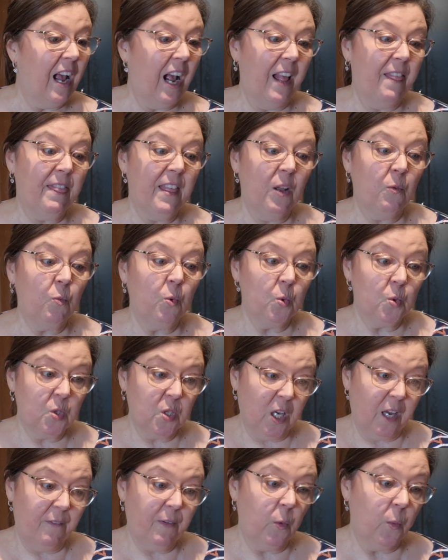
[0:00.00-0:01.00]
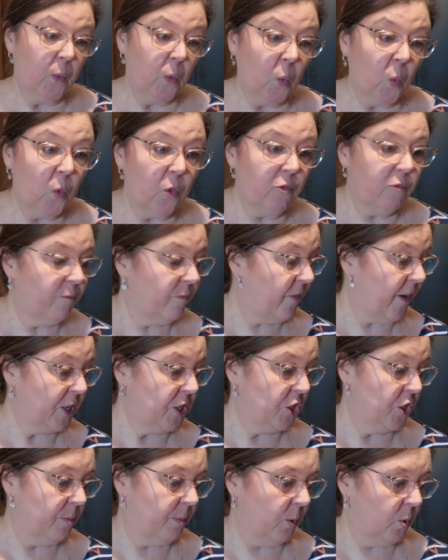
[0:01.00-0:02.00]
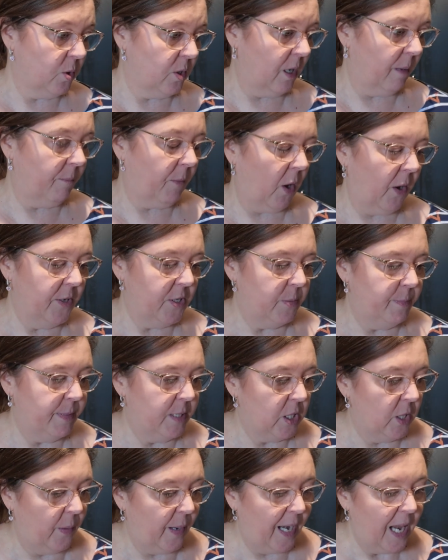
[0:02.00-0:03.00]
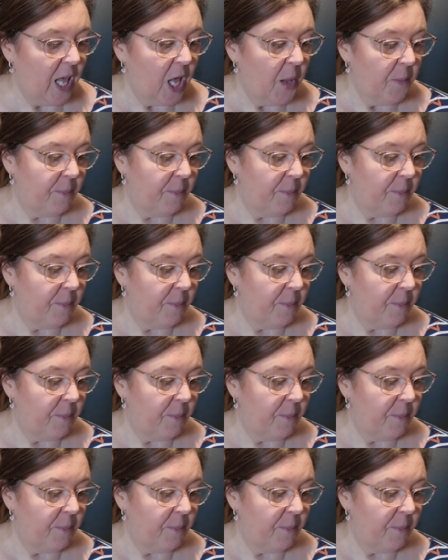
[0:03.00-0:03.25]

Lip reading: and then we'll serve it with all the vegetables that I'm going to be doing.